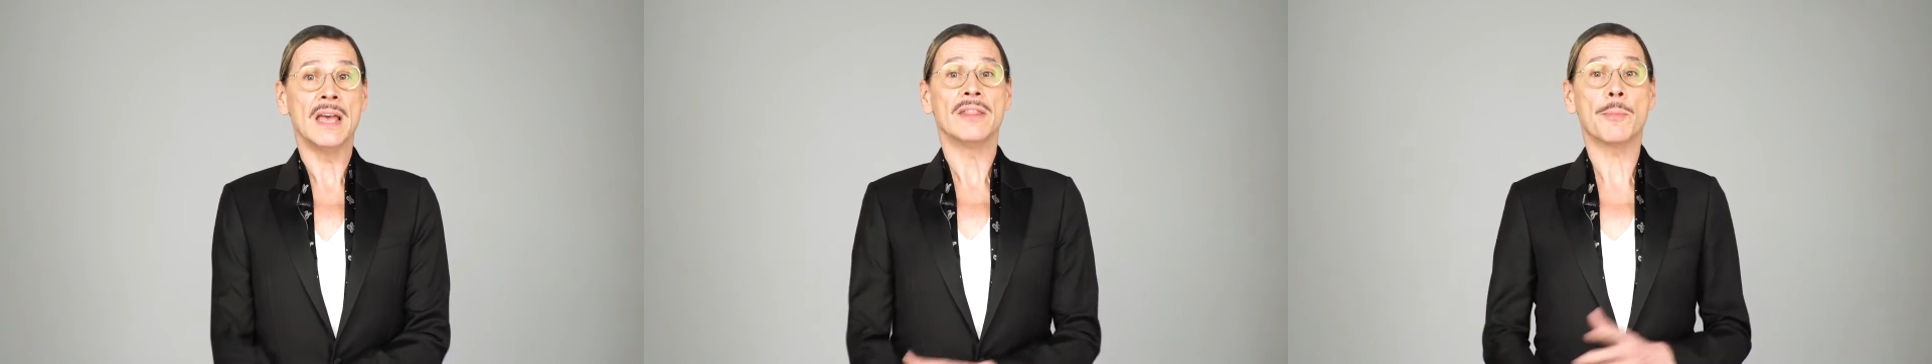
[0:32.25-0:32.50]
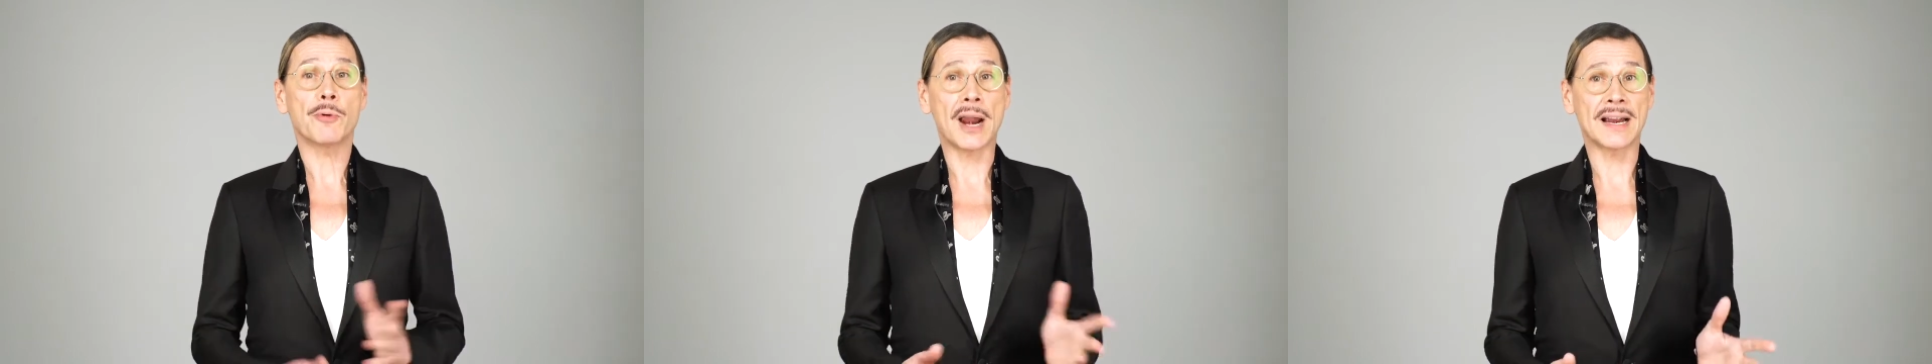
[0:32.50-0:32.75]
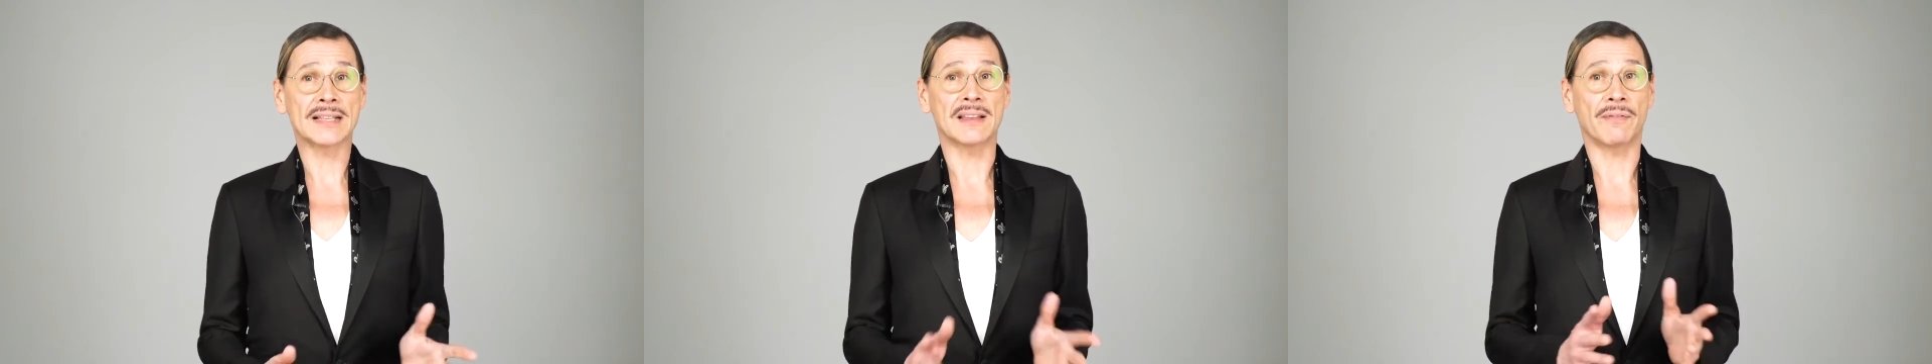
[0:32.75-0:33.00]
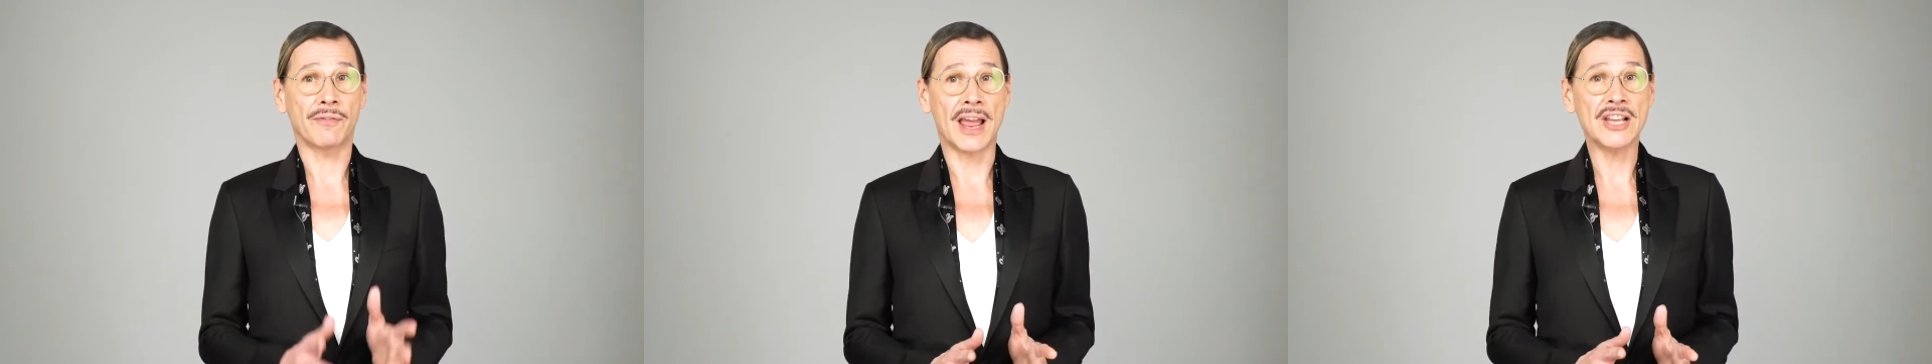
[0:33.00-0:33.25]
The products
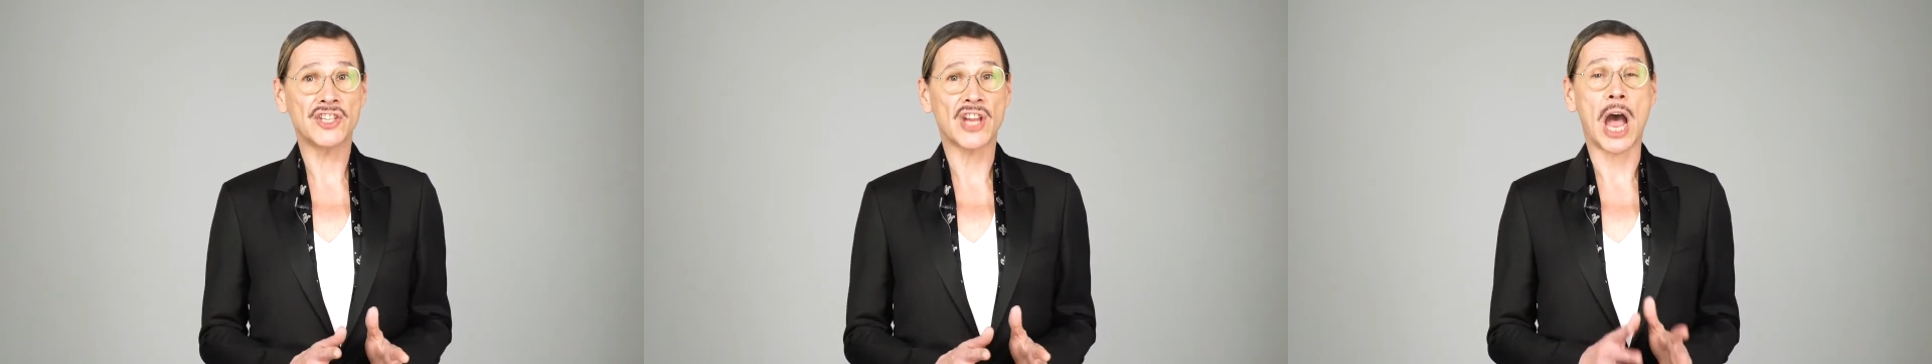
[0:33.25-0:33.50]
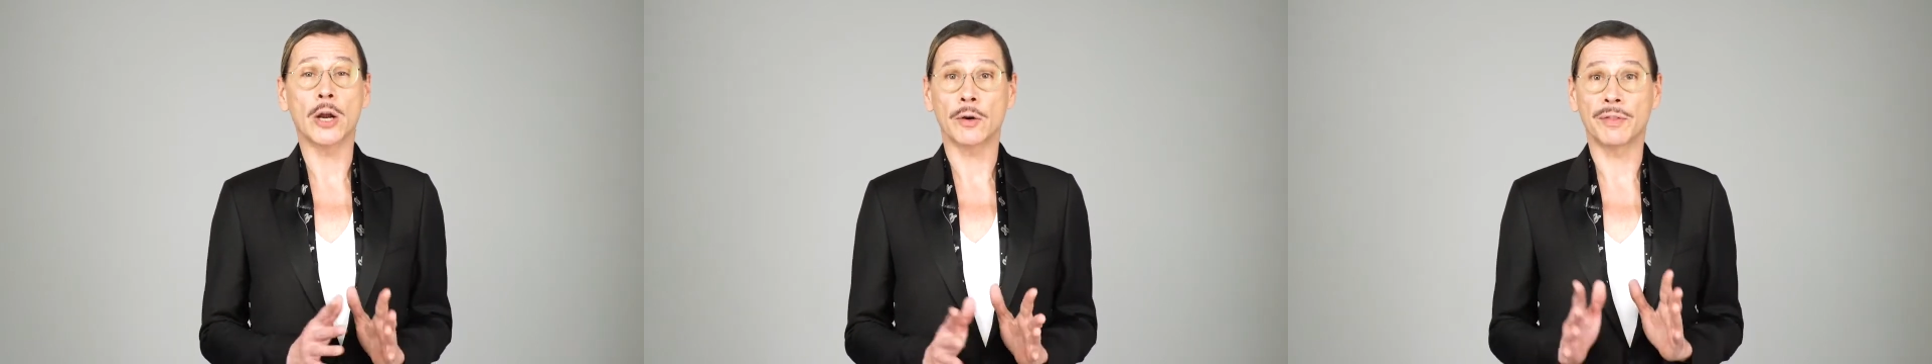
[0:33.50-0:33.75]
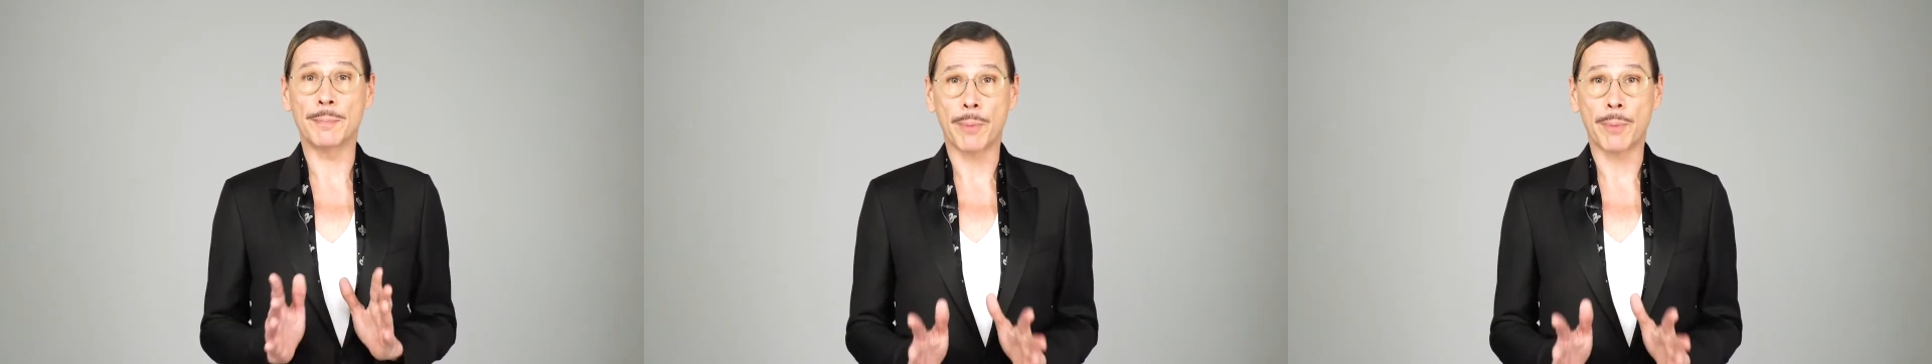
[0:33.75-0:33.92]
are fresh, out of the